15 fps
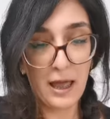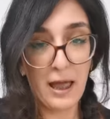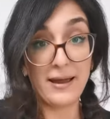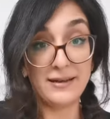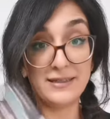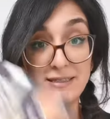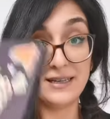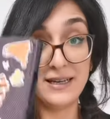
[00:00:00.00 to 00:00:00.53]

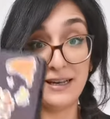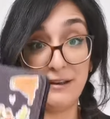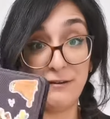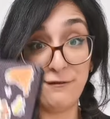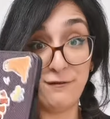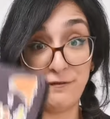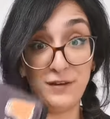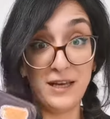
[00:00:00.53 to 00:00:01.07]
and
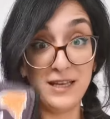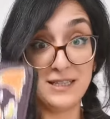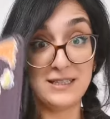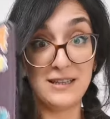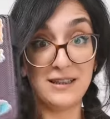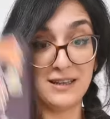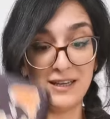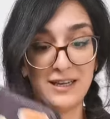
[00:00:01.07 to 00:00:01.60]
it
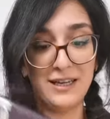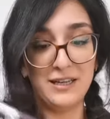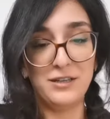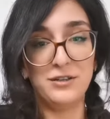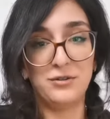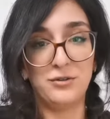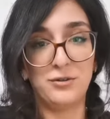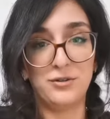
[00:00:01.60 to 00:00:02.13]
fits the
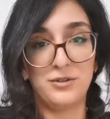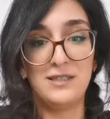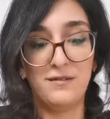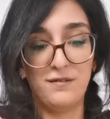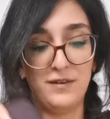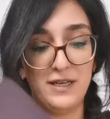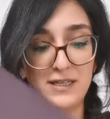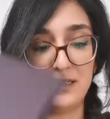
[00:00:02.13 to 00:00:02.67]
Kindle. This
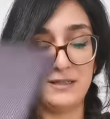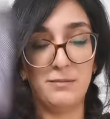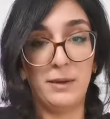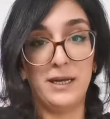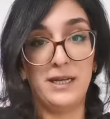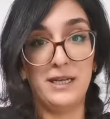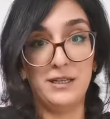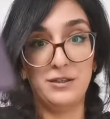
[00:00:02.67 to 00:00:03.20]
fits
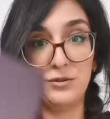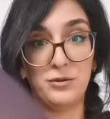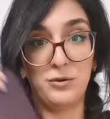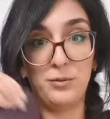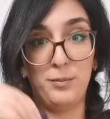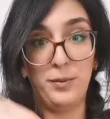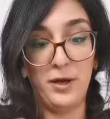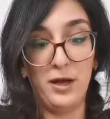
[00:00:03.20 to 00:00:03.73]
my
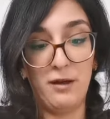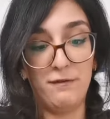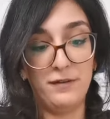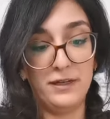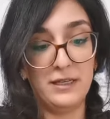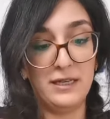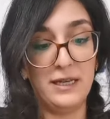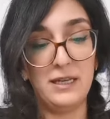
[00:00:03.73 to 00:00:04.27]
Kindle
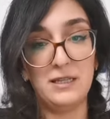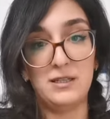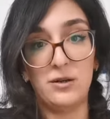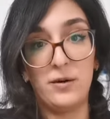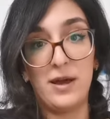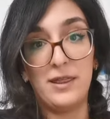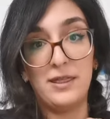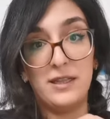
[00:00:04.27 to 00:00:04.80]
perfectly,
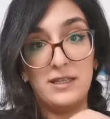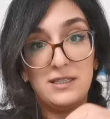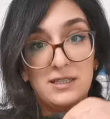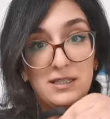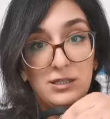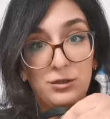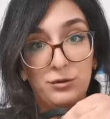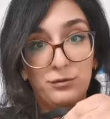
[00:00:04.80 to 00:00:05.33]
and there's
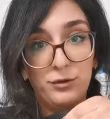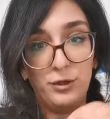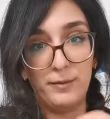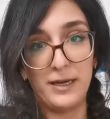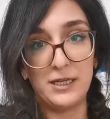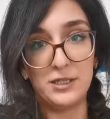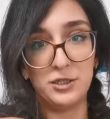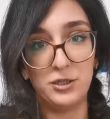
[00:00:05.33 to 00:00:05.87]
still
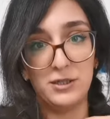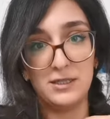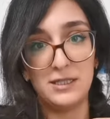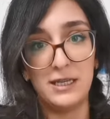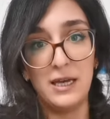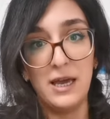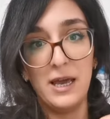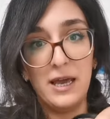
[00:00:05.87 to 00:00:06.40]
room, as you can
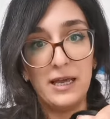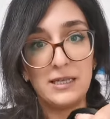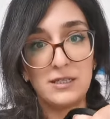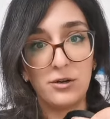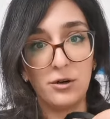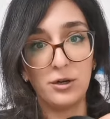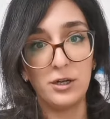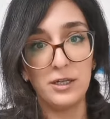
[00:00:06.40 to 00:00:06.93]
see. It's
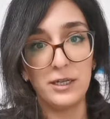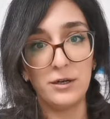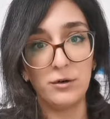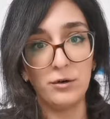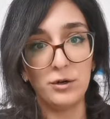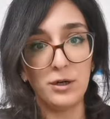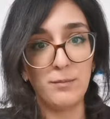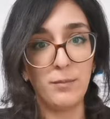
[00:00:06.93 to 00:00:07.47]
got a
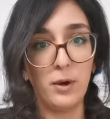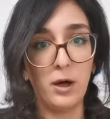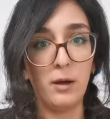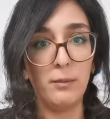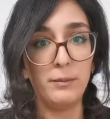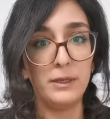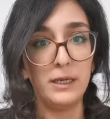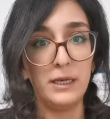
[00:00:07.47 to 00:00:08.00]
little
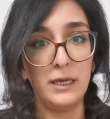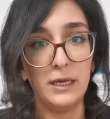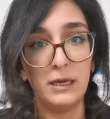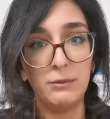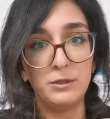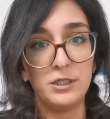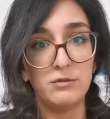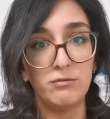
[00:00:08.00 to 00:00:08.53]
compartment
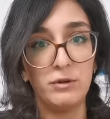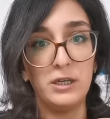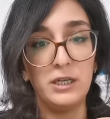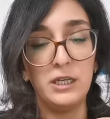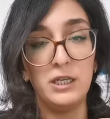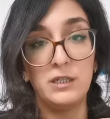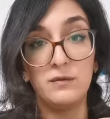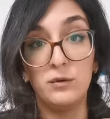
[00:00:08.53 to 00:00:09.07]
here, which is
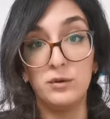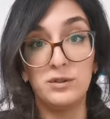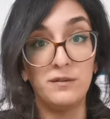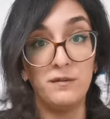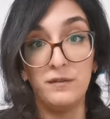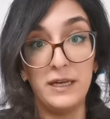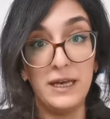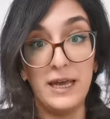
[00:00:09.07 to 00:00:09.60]
really useful to
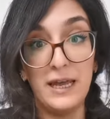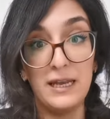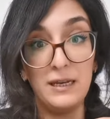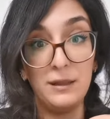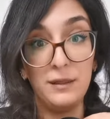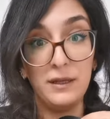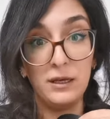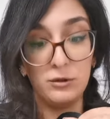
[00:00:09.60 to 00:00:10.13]
fit
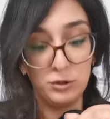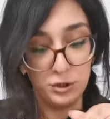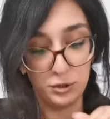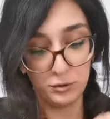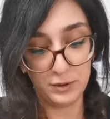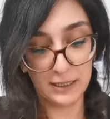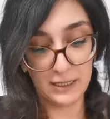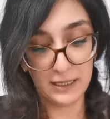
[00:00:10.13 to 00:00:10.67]
anything else
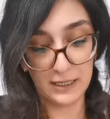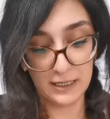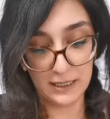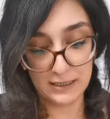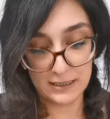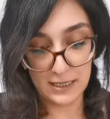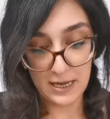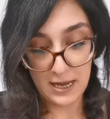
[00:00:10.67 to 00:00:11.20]
you
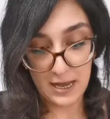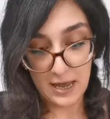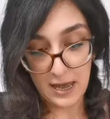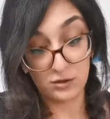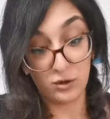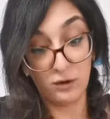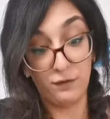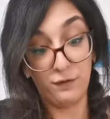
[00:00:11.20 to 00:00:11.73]
need. And
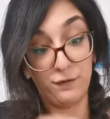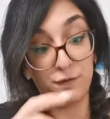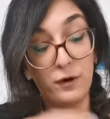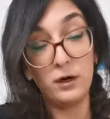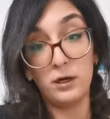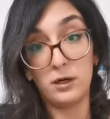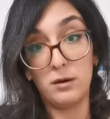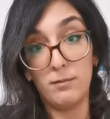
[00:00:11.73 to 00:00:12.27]
it's got a
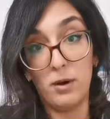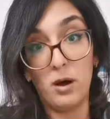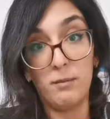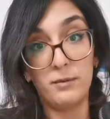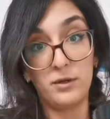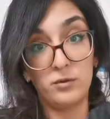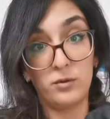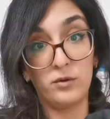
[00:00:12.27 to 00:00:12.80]
front
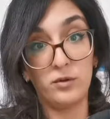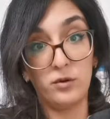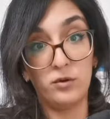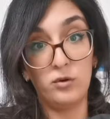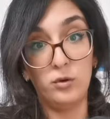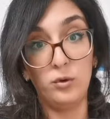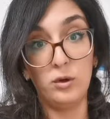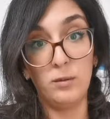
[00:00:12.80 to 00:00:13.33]
compartment as well, so
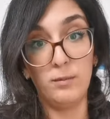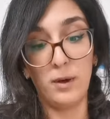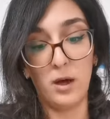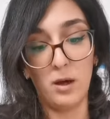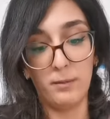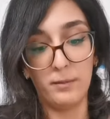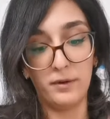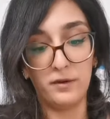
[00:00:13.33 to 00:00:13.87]
2
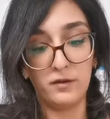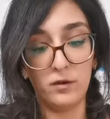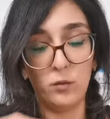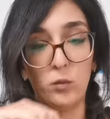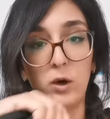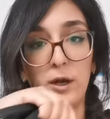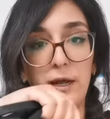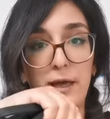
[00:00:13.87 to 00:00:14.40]
compartments, so
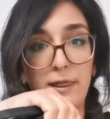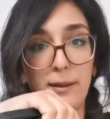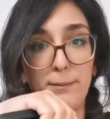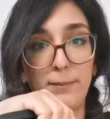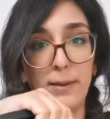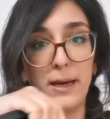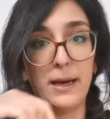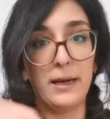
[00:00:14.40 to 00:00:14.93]
one at the
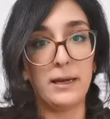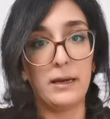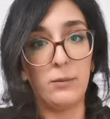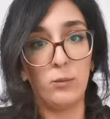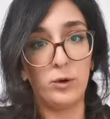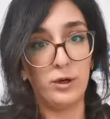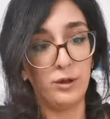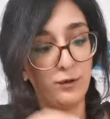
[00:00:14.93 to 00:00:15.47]
back
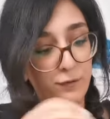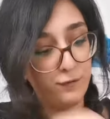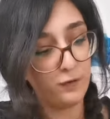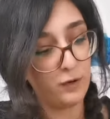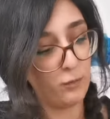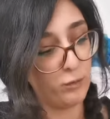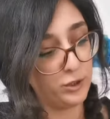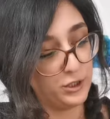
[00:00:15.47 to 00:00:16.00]
and one at the
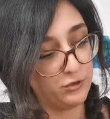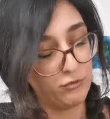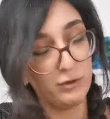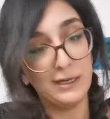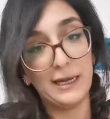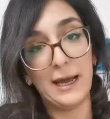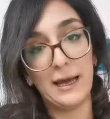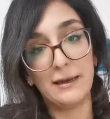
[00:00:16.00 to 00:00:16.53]
front, which is
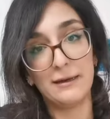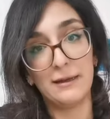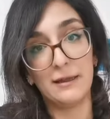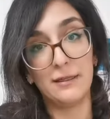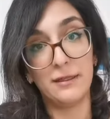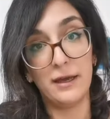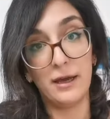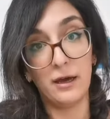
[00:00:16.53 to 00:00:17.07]
really handy.
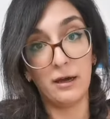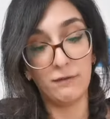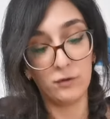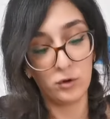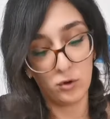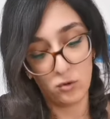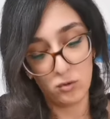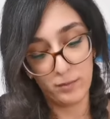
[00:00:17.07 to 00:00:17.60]
And there I've
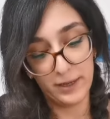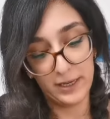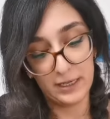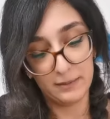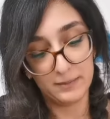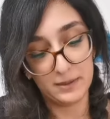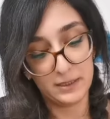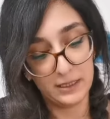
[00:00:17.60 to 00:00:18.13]
got all my
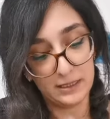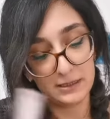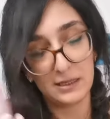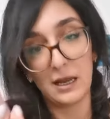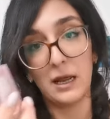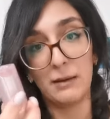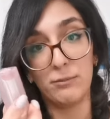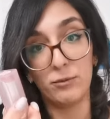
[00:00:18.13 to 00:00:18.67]
lipsticks.
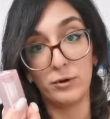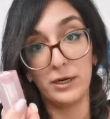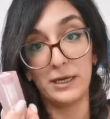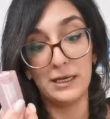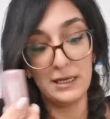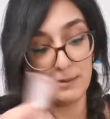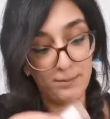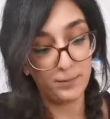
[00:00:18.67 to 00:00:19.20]
I like
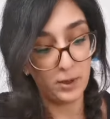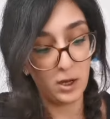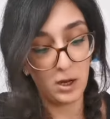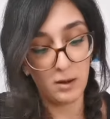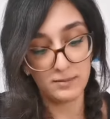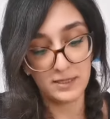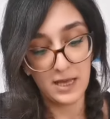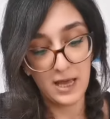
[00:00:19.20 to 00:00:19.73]
bringing lip
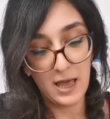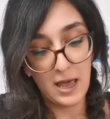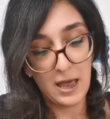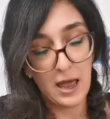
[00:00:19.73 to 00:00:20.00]
balms